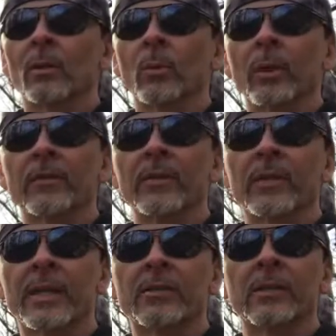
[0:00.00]
whatever it
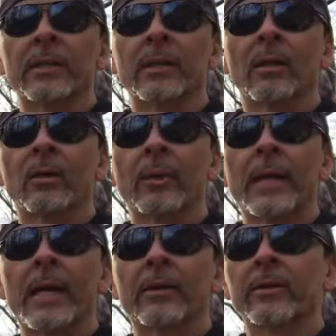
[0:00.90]
takes to get all the way
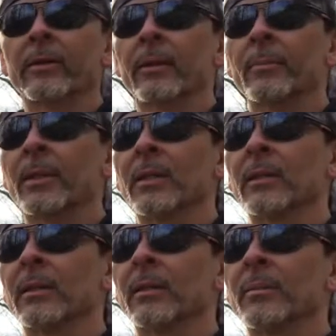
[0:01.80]
out here.
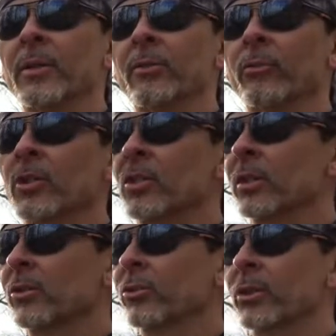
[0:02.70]
I'm in the
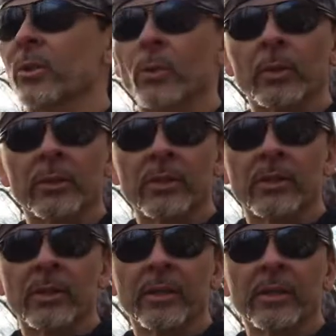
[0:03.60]
Richland Creek Wilderness
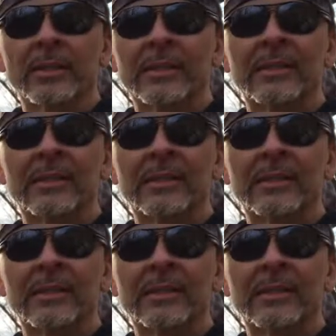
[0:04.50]
area